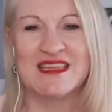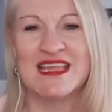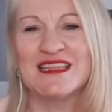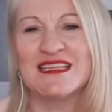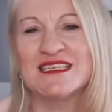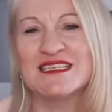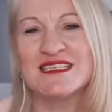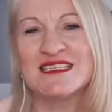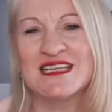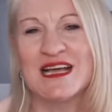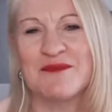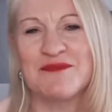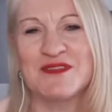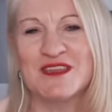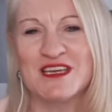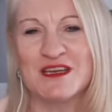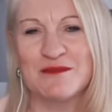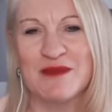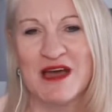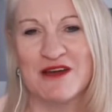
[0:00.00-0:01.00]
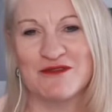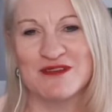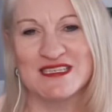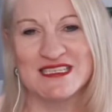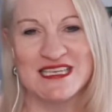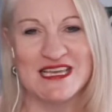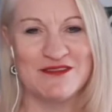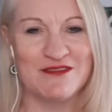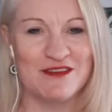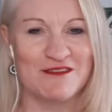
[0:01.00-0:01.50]
Now, there's something about
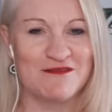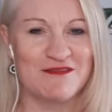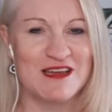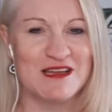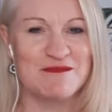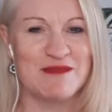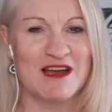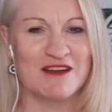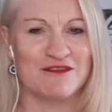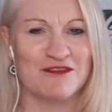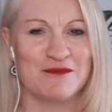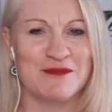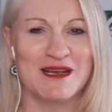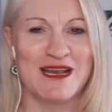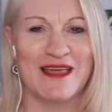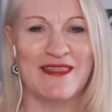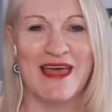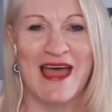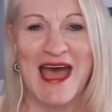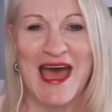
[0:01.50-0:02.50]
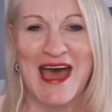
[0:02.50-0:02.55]
receiving feedback from another